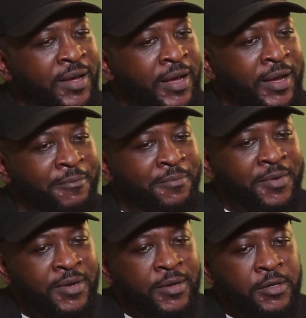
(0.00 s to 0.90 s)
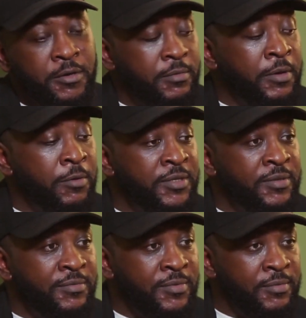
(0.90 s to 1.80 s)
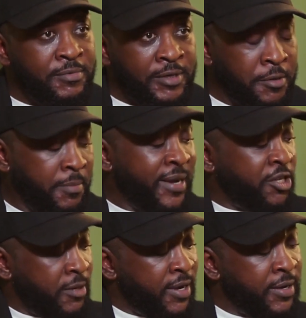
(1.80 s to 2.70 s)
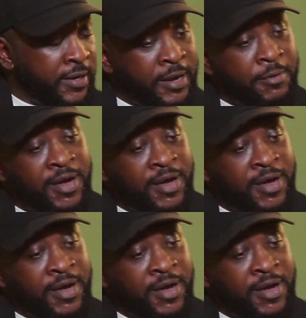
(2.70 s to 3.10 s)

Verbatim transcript: um, you know, it was, you know, my chairman and I